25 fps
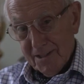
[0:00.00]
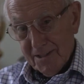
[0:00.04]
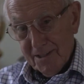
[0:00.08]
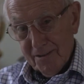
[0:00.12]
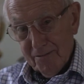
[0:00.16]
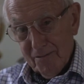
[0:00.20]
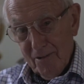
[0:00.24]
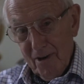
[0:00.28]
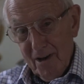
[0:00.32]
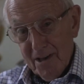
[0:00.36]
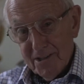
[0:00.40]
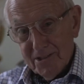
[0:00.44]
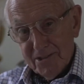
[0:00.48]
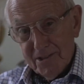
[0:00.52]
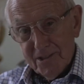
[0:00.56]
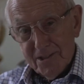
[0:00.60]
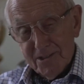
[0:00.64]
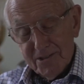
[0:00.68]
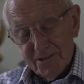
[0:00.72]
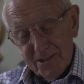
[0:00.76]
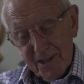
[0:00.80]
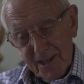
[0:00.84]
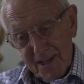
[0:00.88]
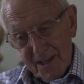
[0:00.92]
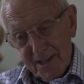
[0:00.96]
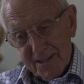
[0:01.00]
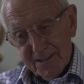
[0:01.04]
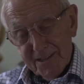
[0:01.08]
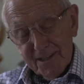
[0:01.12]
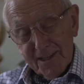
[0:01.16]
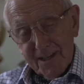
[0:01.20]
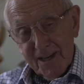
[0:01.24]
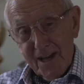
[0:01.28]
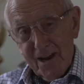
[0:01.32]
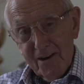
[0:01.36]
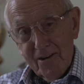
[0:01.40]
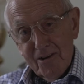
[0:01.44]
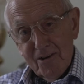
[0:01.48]
devices to
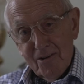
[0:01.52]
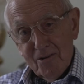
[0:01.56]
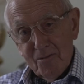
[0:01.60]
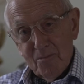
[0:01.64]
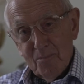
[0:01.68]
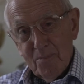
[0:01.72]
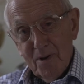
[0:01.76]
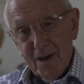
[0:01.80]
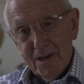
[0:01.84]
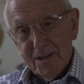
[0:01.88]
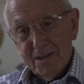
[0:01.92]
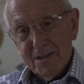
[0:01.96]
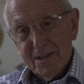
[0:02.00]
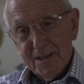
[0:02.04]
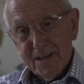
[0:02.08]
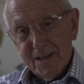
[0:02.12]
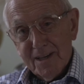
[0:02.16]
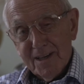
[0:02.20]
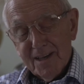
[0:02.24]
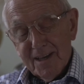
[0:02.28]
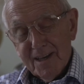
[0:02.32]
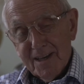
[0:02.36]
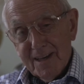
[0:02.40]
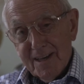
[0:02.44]
carry on painting.